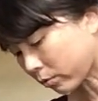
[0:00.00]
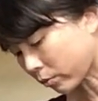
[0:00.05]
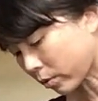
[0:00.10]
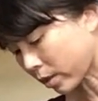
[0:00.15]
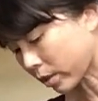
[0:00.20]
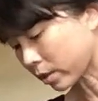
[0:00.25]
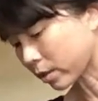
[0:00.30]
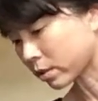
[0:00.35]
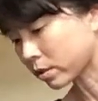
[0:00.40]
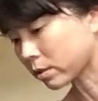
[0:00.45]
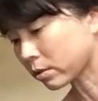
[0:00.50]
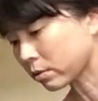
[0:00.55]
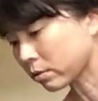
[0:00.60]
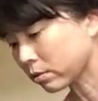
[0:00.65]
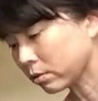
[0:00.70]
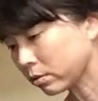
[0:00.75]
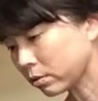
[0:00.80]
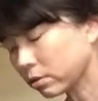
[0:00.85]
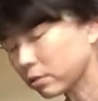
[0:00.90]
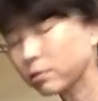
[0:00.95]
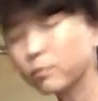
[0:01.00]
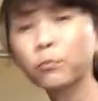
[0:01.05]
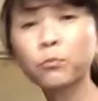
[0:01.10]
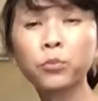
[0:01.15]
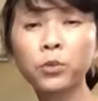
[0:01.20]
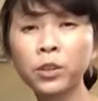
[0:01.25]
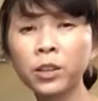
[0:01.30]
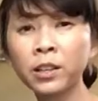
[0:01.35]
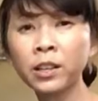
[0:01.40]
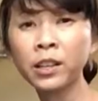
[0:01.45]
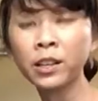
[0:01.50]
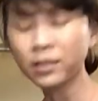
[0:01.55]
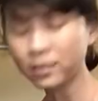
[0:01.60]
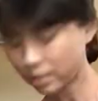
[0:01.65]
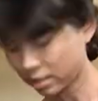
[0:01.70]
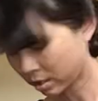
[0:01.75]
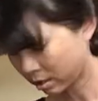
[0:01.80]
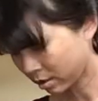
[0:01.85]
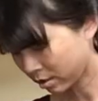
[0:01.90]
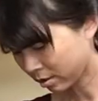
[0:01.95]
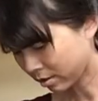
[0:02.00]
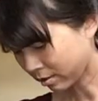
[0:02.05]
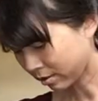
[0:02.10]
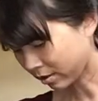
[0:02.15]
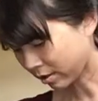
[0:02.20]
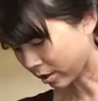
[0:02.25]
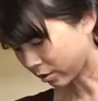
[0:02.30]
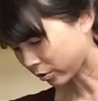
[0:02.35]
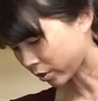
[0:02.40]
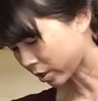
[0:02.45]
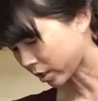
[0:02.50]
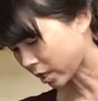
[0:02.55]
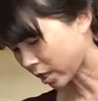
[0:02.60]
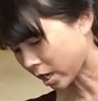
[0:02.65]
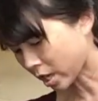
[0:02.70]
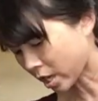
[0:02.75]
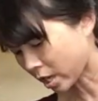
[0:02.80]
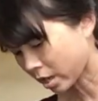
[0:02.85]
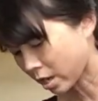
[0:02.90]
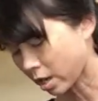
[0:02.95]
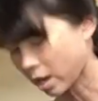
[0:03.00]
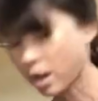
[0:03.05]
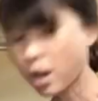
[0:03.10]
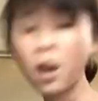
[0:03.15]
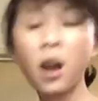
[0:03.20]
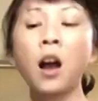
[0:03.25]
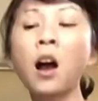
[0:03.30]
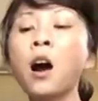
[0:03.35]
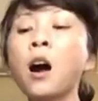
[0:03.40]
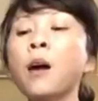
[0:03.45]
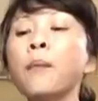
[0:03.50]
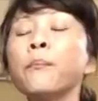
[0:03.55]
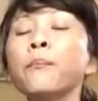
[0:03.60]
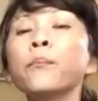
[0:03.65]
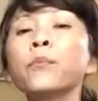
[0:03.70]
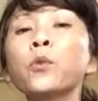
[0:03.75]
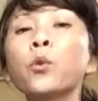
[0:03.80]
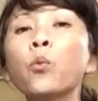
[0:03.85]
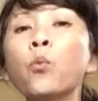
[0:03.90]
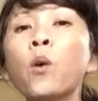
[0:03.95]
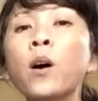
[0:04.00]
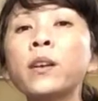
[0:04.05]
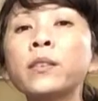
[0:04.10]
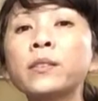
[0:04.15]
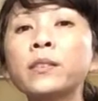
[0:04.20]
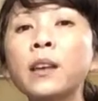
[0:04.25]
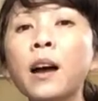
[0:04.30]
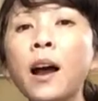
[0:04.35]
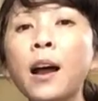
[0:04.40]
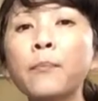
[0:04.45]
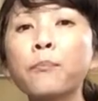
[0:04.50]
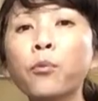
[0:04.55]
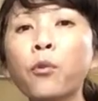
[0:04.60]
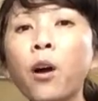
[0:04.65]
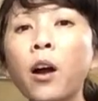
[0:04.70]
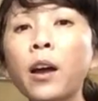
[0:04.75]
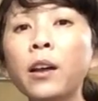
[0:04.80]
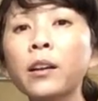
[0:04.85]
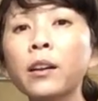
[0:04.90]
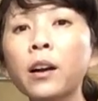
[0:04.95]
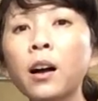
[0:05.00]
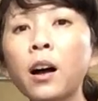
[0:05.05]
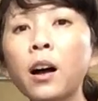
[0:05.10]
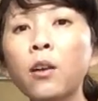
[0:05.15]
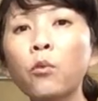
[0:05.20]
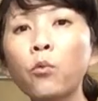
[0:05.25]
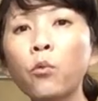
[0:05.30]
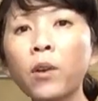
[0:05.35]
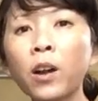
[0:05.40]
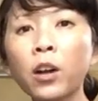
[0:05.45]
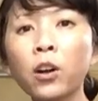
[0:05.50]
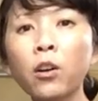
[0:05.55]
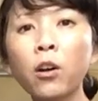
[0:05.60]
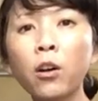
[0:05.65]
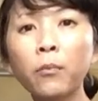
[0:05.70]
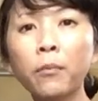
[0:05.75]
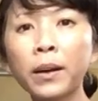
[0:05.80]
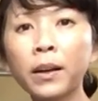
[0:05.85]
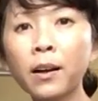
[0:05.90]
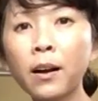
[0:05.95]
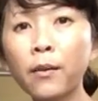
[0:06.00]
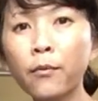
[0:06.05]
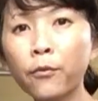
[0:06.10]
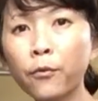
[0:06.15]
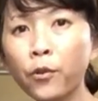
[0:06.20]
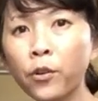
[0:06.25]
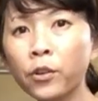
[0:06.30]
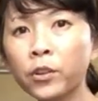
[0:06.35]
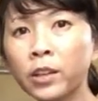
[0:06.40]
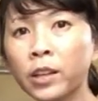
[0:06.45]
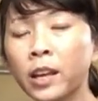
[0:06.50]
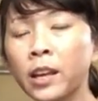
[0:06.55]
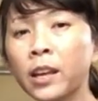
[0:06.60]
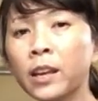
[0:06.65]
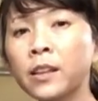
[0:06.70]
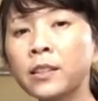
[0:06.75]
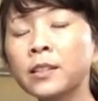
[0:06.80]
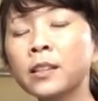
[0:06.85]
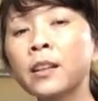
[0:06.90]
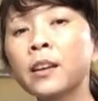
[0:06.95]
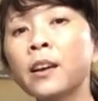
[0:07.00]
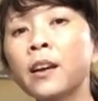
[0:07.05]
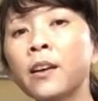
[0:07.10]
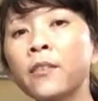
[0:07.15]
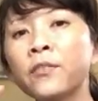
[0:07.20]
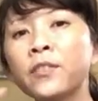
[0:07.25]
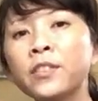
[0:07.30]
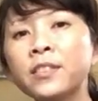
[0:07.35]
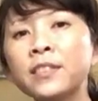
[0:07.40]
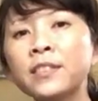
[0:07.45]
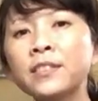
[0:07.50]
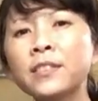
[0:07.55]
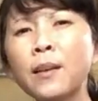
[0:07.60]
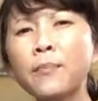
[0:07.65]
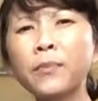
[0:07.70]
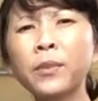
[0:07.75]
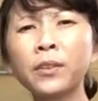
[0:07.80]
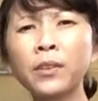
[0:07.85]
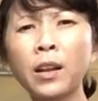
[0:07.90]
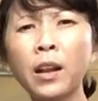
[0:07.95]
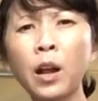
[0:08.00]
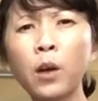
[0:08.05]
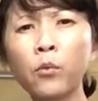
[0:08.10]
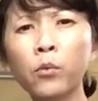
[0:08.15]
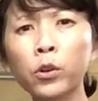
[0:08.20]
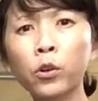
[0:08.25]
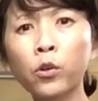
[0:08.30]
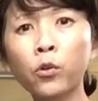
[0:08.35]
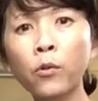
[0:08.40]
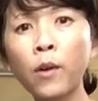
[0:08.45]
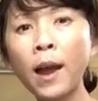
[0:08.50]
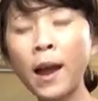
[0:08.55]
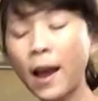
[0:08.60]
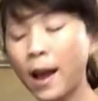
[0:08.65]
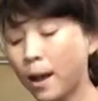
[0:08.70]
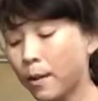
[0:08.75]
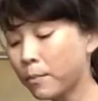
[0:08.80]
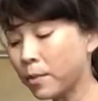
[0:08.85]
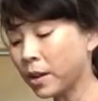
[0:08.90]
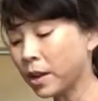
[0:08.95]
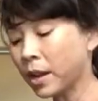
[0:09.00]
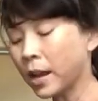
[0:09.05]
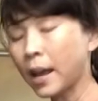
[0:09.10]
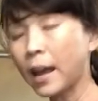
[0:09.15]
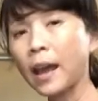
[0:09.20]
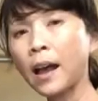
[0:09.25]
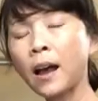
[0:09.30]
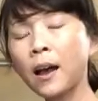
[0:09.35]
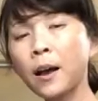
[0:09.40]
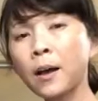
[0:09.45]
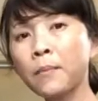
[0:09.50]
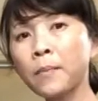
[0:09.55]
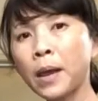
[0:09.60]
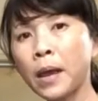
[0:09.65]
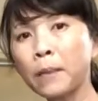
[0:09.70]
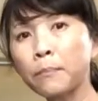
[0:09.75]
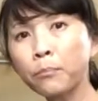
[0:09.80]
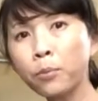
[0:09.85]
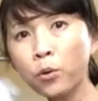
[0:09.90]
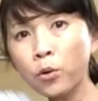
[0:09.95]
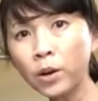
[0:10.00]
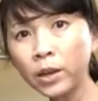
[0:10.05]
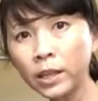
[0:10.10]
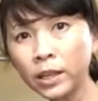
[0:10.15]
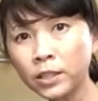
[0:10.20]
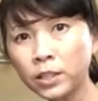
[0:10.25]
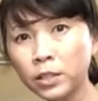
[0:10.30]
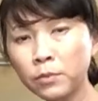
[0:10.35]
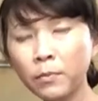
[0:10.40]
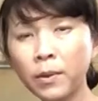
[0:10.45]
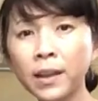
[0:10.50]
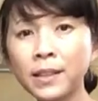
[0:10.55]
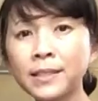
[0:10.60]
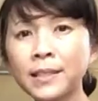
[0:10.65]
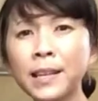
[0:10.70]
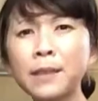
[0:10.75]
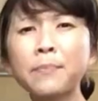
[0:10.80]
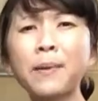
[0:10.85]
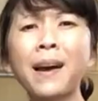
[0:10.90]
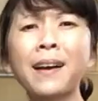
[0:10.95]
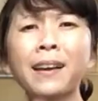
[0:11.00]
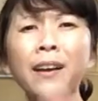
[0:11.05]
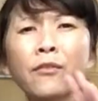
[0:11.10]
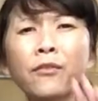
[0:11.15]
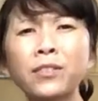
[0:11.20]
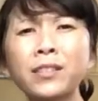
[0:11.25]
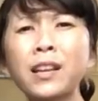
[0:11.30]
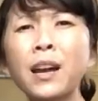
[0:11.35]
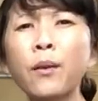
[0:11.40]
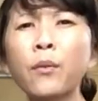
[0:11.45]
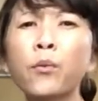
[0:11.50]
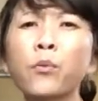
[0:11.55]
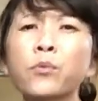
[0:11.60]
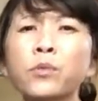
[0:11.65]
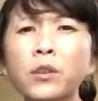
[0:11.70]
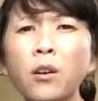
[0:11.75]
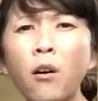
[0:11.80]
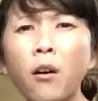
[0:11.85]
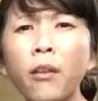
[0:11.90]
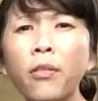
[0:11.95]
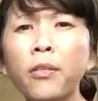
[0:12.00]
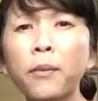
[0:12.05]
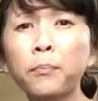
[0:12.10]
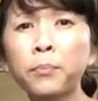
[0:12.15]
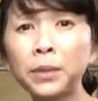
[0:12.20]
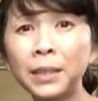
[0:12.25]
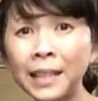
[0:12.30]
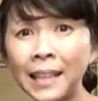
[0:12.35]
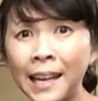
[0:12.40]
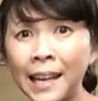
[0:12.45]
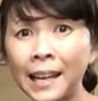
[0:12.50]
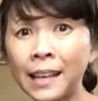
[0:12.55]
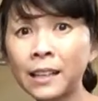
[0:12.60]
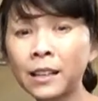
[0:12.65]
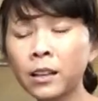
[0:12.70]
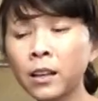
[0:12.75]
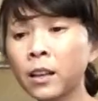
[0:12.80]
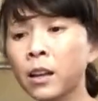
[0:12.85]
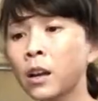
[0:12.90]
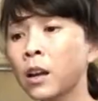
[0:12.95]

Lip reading: was brilliant, just kidding, was I brought what I called my comfort kit. This is something that I would grab and put into my day pack every time I was on the plane,